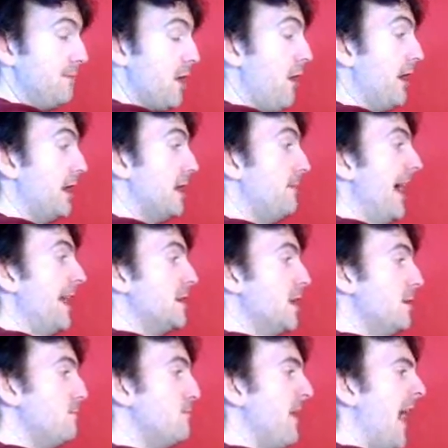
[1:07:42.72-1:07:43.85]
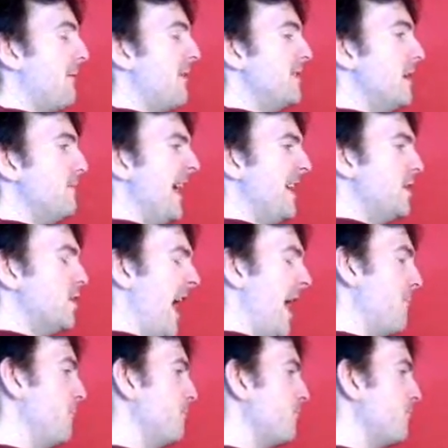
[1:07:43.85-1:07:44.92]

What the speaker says: Oh, I can imagine. Paris Adventure.